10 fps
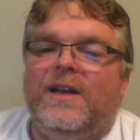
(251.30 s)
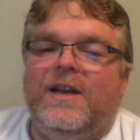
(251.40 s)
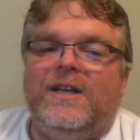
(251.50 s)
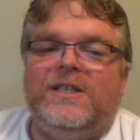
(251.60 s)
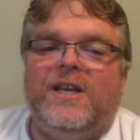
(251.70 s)

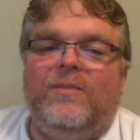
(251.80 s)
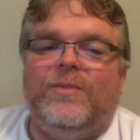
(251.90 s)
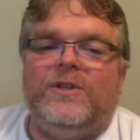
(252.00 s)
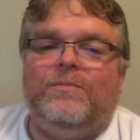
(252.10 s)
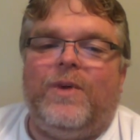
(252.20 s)
Next
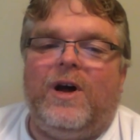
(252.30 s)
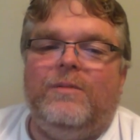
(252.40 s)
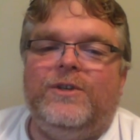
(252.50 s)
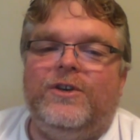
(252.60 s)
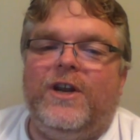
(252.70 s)
up is
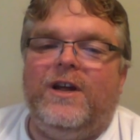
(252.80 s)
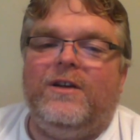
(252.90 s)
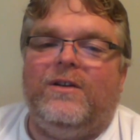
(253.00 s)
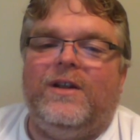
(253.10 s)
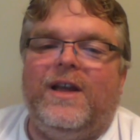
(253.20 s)
Bob's Your
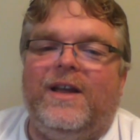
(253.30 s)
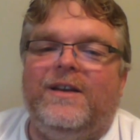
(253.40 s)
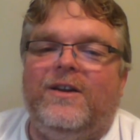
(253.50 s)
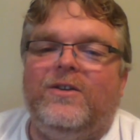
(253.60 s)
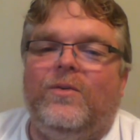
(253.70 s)
Dunkel, a
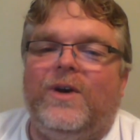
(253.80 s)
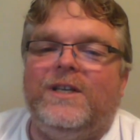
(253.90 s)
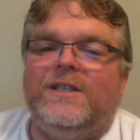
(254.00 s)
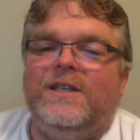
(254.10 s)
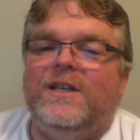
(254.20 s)

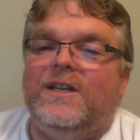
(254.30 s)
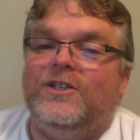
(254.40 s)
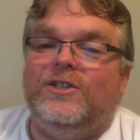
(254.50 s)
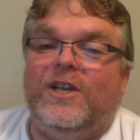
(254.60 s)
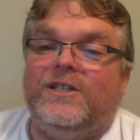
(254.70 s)

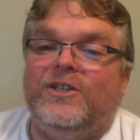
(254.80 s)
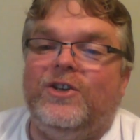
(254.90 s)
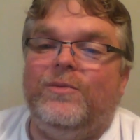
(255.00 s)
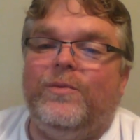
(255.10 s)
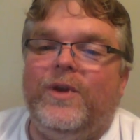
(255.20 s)
Dunkelweizen, that's a
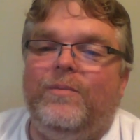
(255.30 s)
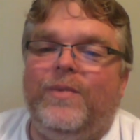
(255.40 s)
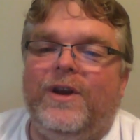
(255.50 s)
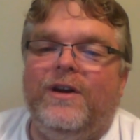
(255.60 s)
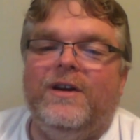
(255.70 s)
German wheat
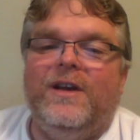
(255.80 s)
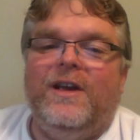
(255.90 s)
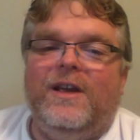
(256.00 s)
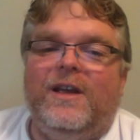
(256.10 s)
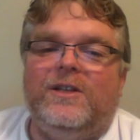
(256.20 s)
beer.
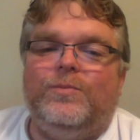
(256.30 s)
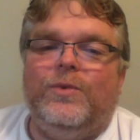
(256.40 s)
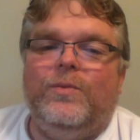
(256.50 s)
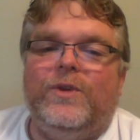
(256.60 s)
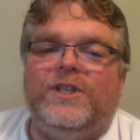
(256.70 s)
It's
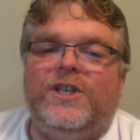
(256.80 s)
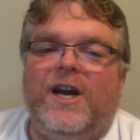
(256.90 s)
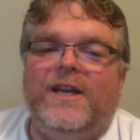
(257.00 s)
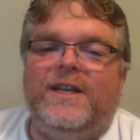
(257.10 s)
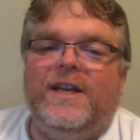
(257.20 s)
brewed with
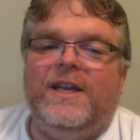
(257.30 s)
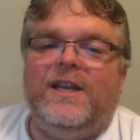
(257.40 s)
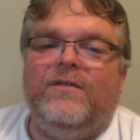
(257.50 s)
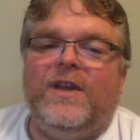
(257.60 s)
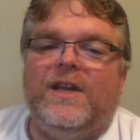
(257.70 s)
chai tea,
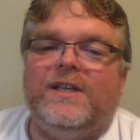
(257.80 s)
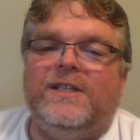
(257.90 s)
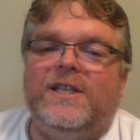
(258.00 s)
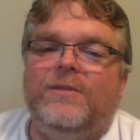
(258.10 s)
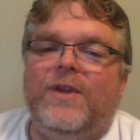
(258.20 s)
giving it a
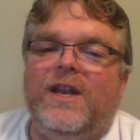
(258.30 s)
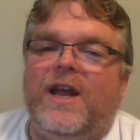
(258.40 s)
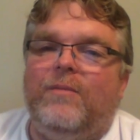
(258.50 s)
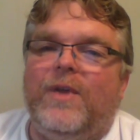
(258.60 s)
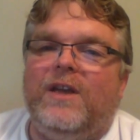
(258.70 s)
cinnamon
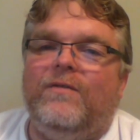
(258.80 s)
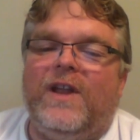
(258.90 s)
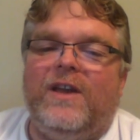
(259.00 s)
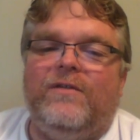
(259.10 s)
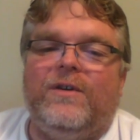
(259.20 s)
nutmeg
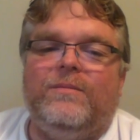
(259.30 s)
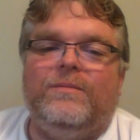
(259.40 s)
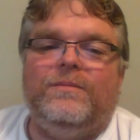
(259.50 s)
flavor.